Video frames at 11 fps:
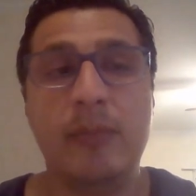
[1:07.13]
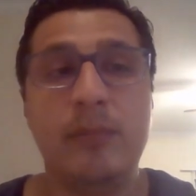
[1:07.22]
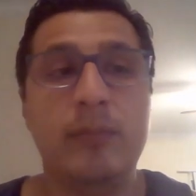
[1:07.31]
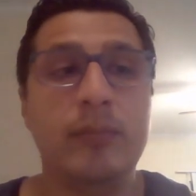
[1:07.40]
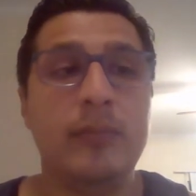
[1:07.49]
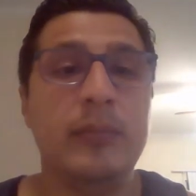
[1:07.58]

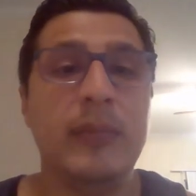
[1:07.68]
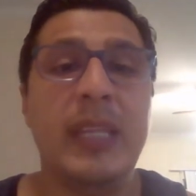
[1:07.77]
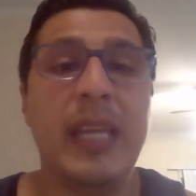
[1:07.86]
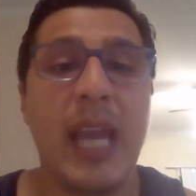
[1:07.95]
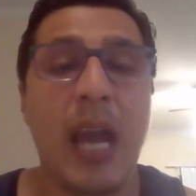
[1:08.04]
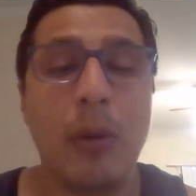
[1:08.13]
Mm,
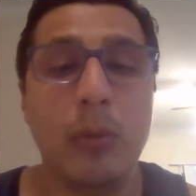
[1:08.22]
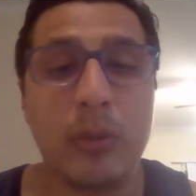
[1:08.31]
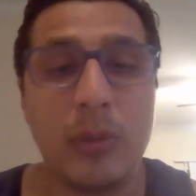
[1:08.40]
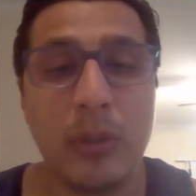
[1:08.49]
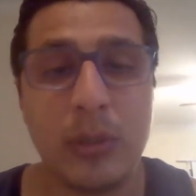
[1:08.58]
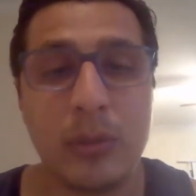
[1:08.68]
the
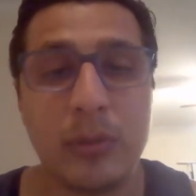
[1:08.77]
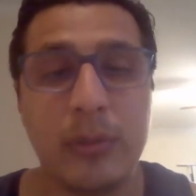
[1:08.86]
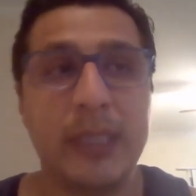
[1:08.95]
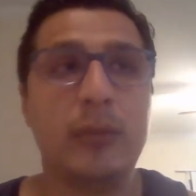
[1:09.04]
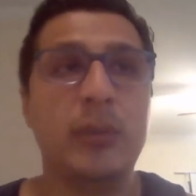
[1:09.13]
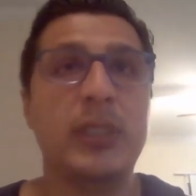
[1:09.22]
author tried